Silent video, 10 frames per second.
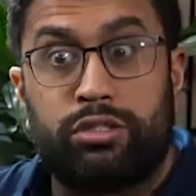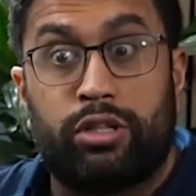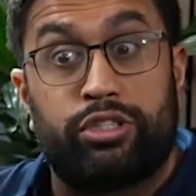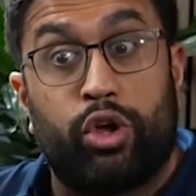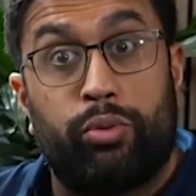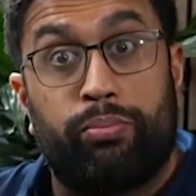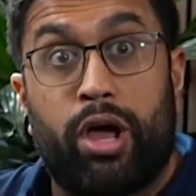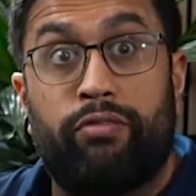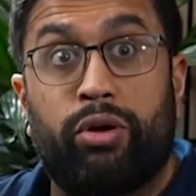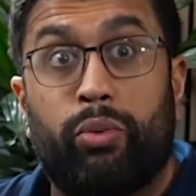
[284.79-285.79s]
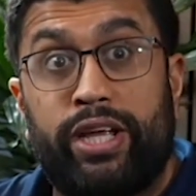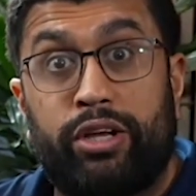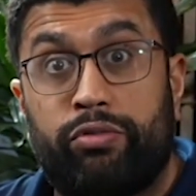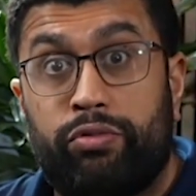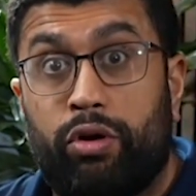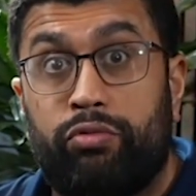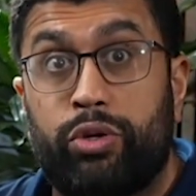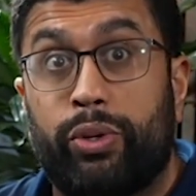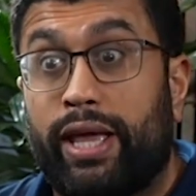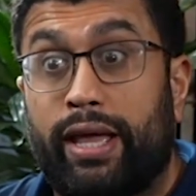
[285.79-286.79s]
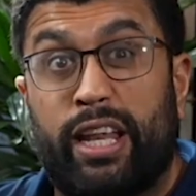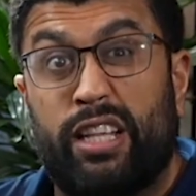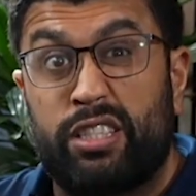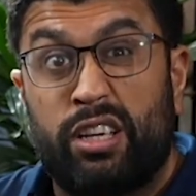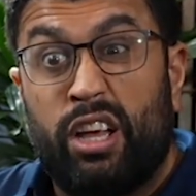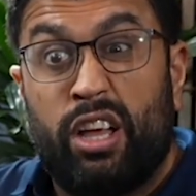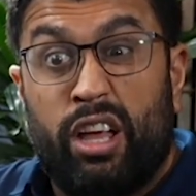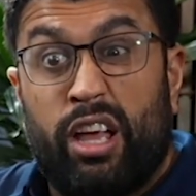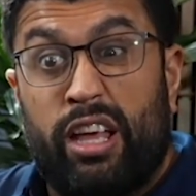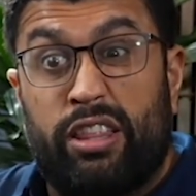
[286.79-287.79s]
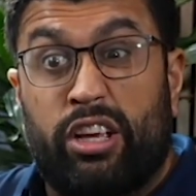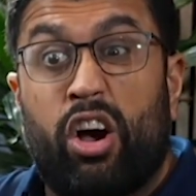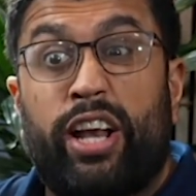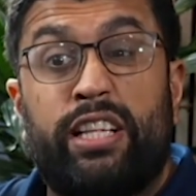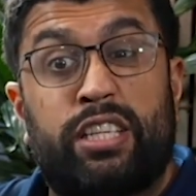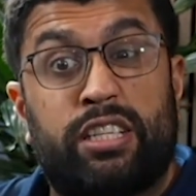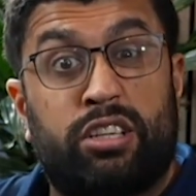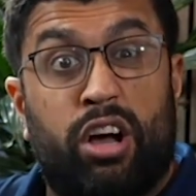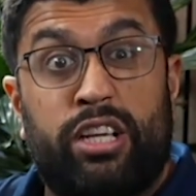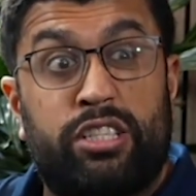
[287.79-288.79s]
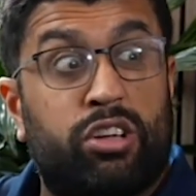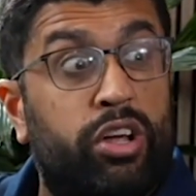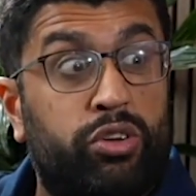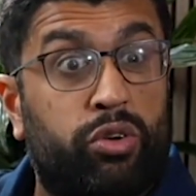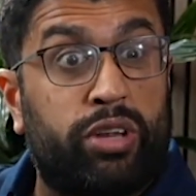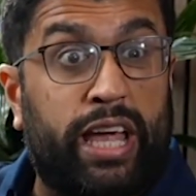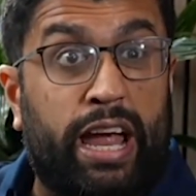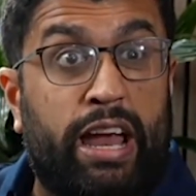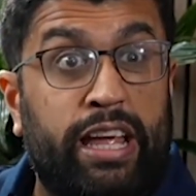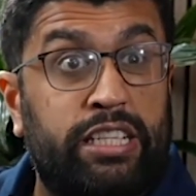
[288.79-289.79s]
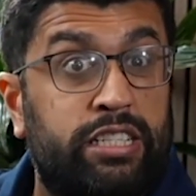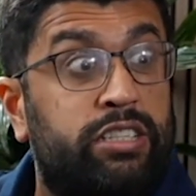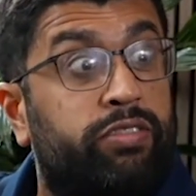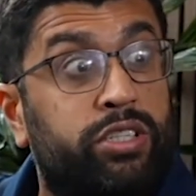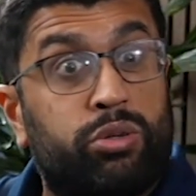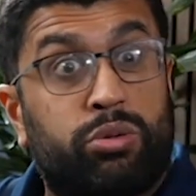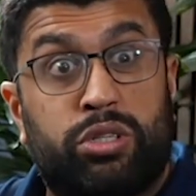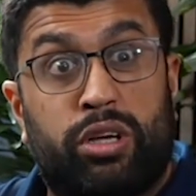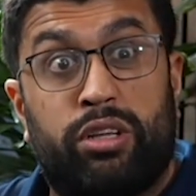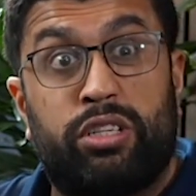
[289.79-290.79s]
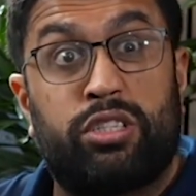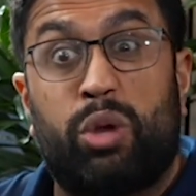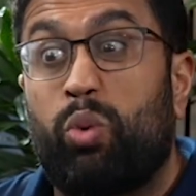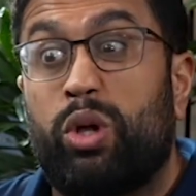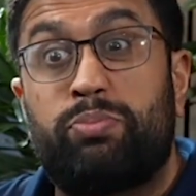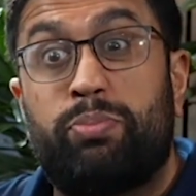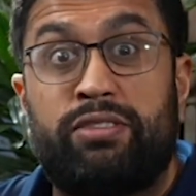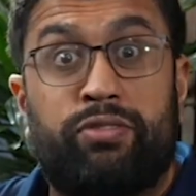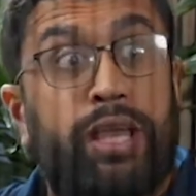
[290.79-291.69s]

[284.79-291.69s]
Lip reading: There's no perfect way of doing it, and the guidance is kind of designed on each individual to decide what's best for